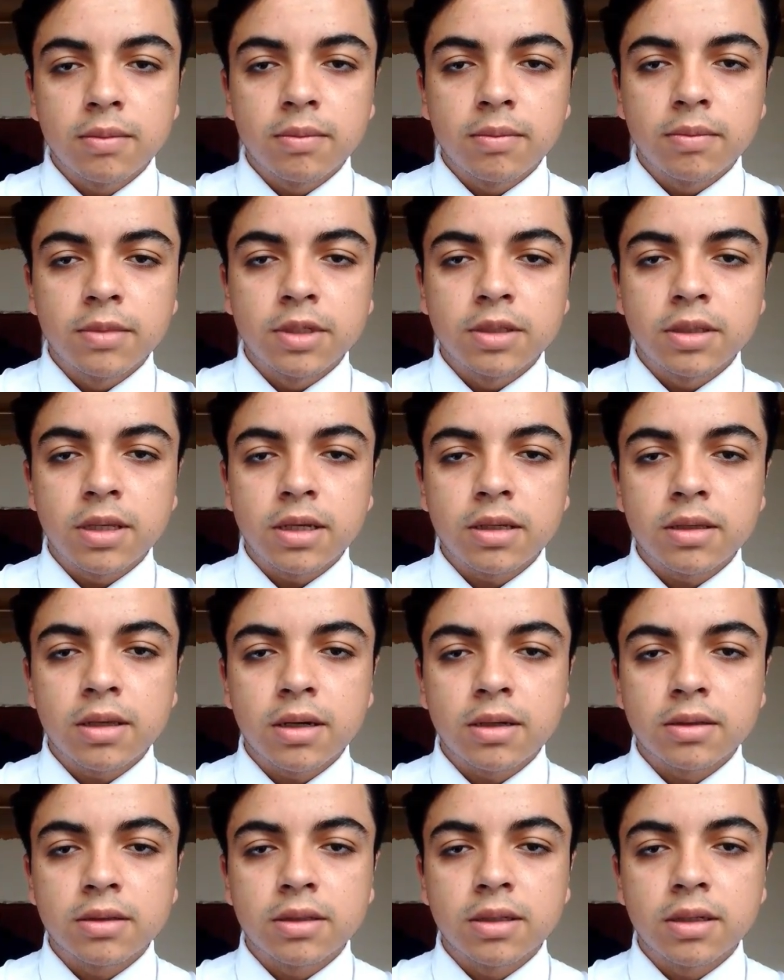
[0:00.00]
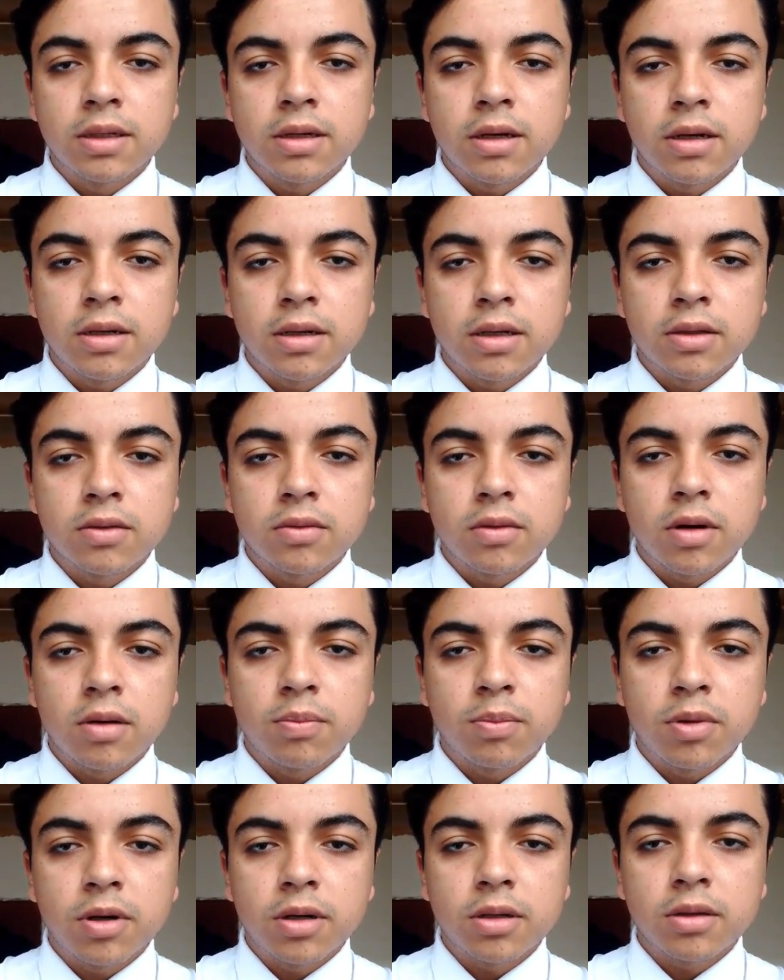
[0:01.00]
Mistakes are seen as a natural
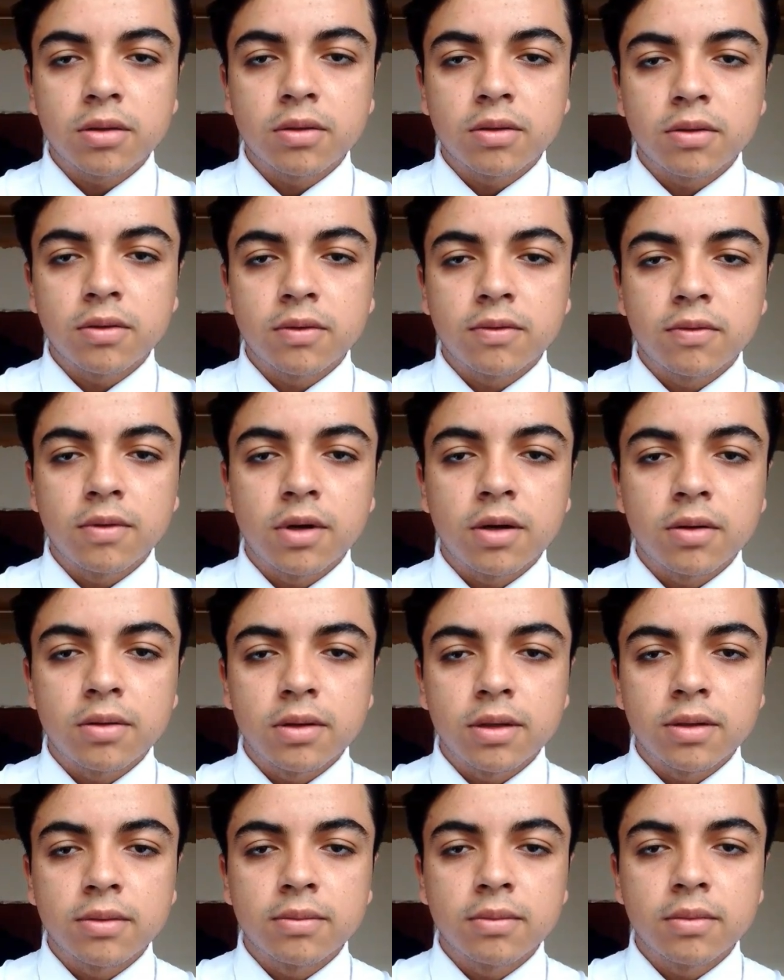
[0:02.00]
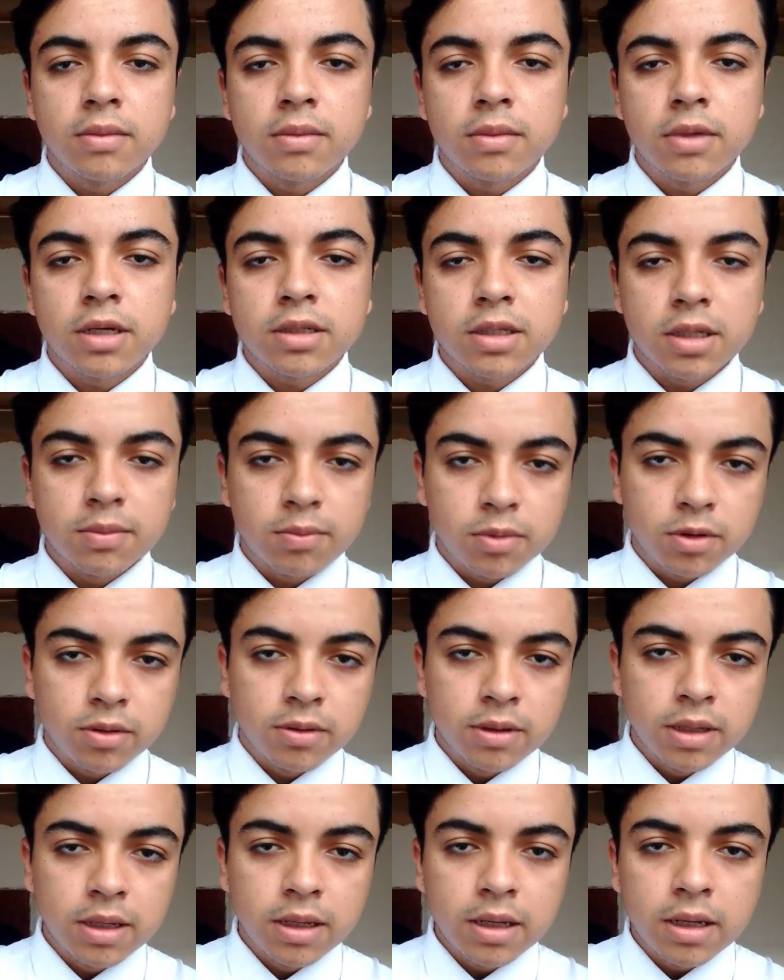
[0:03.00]
part of learning. Example:
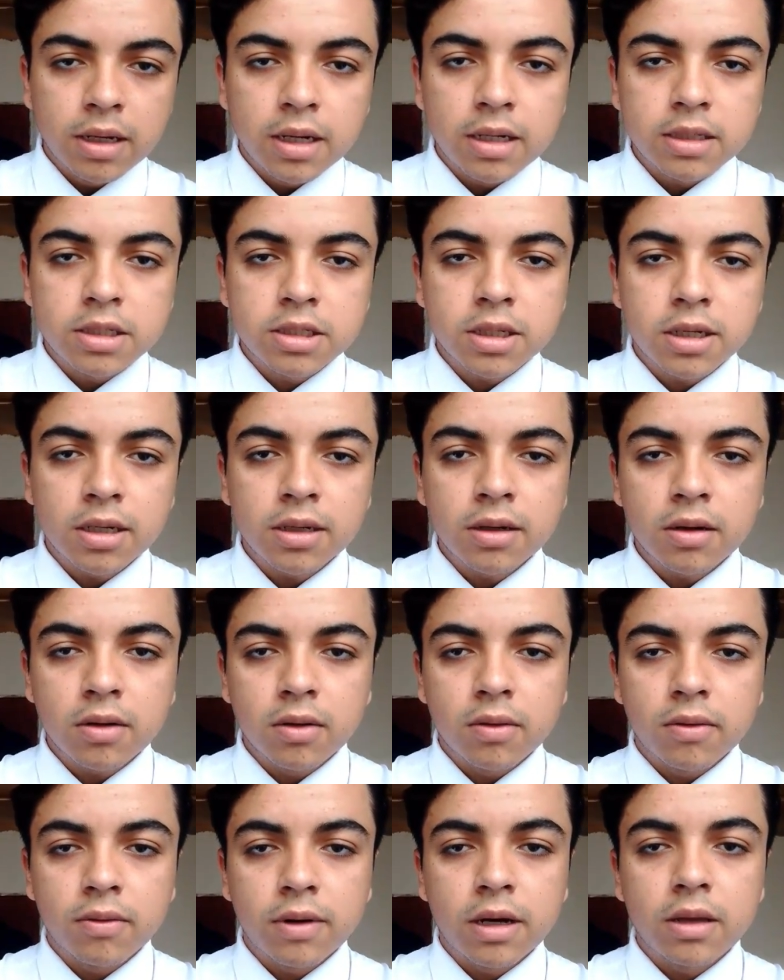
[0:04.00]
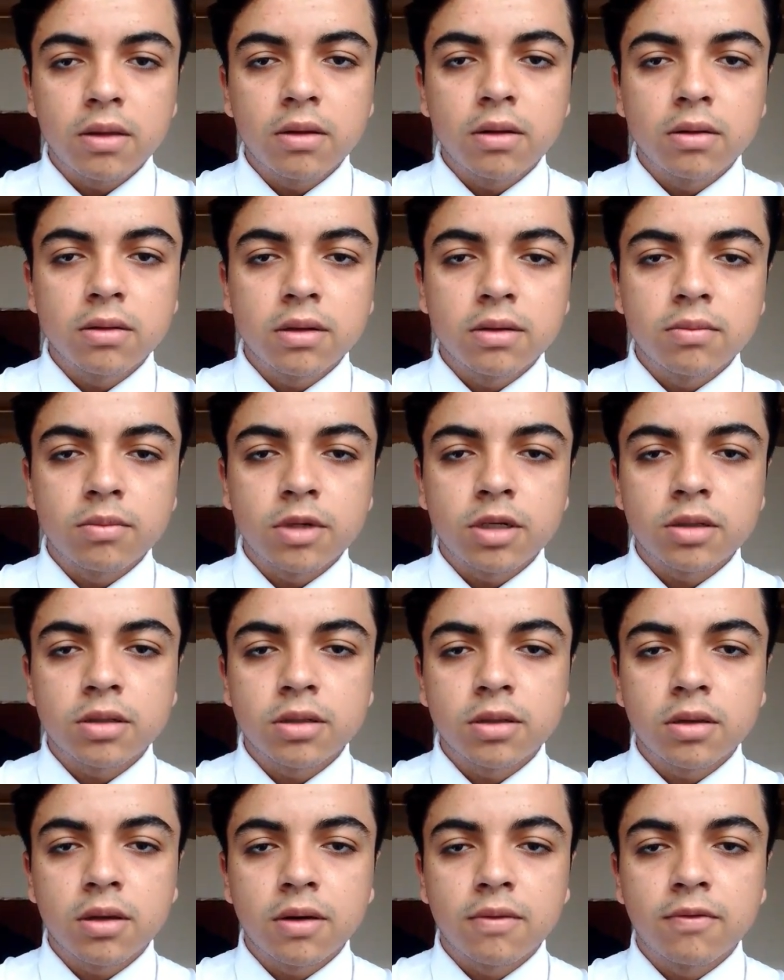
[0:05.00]
a child or adult
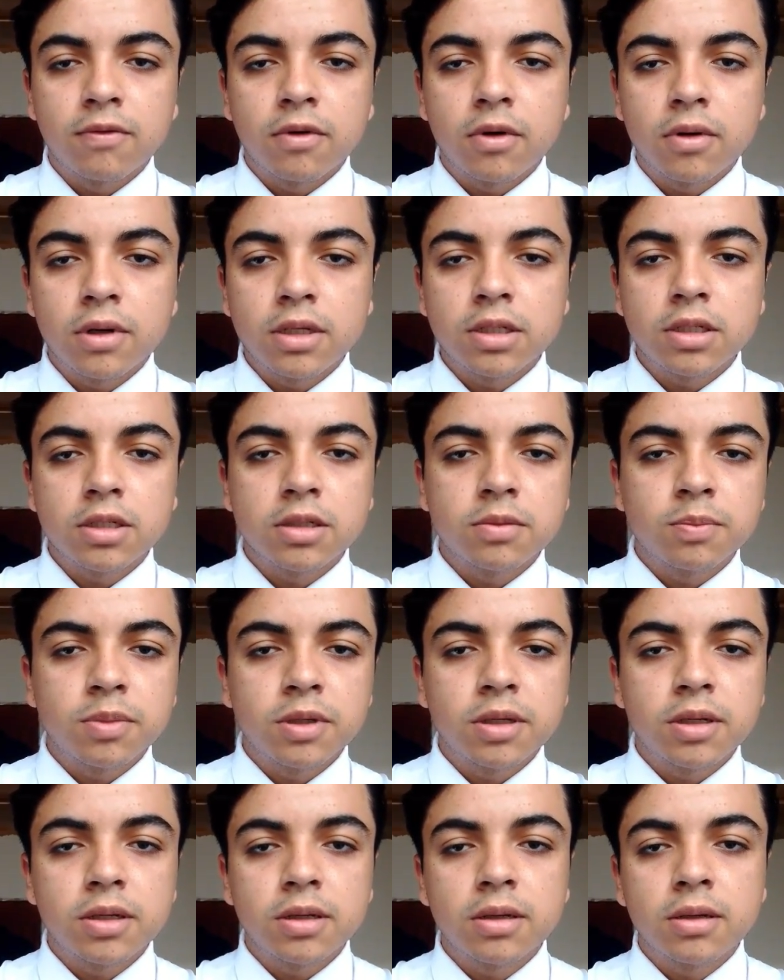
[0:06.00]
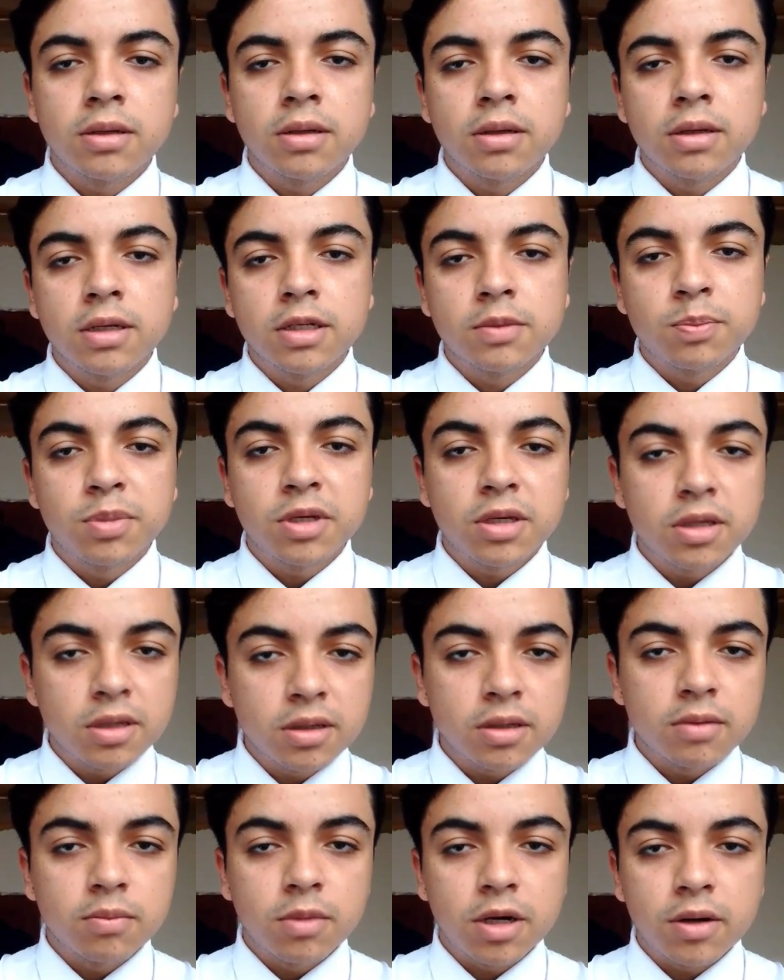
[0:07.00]
immersed in a foreign
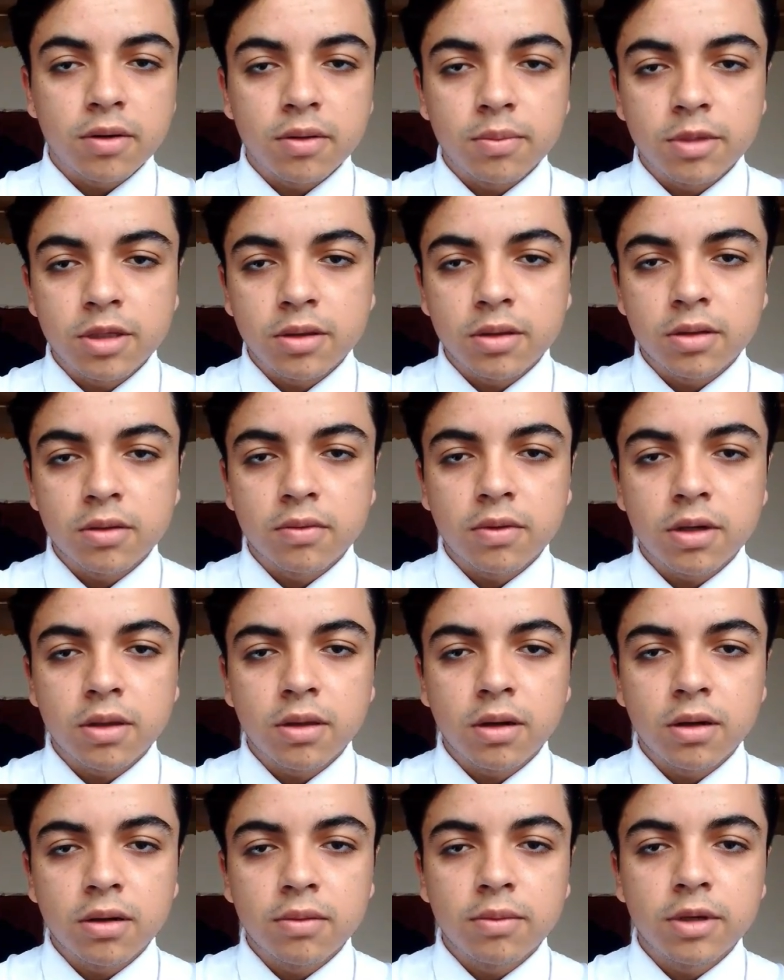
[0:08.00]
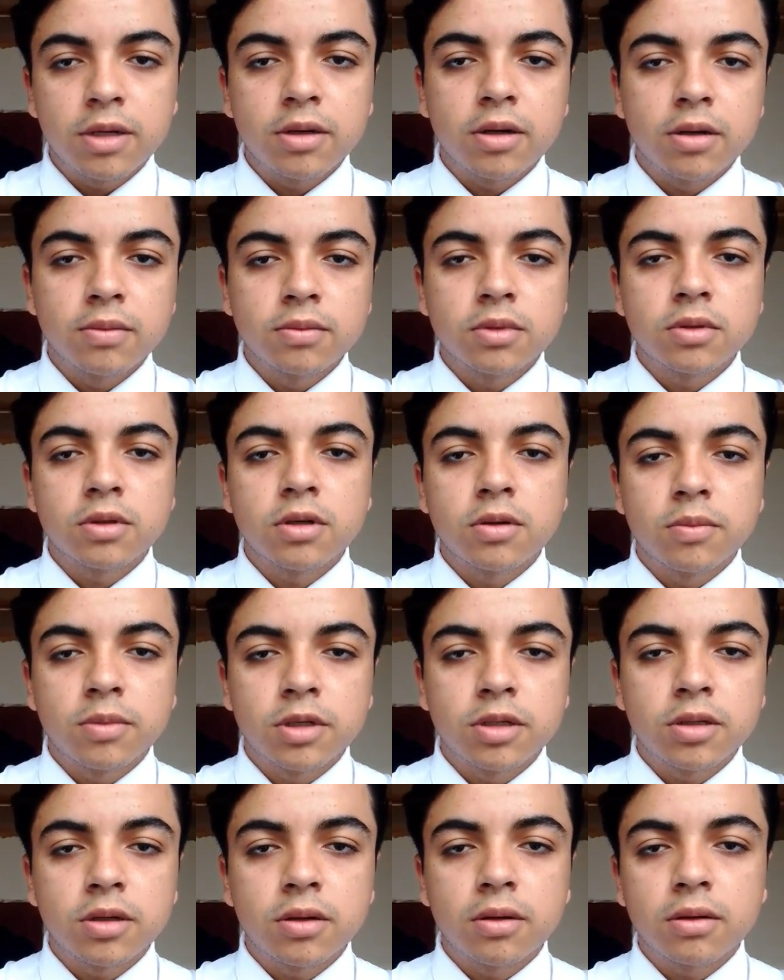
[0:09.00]
speaking environment readily becomes
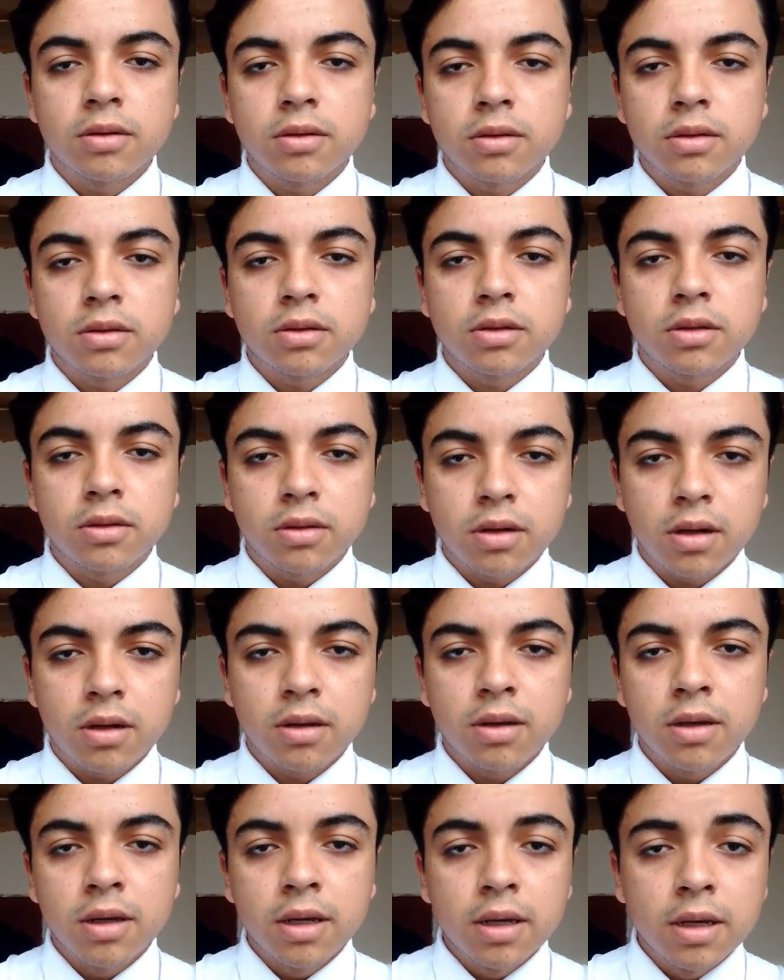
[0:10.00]
conversational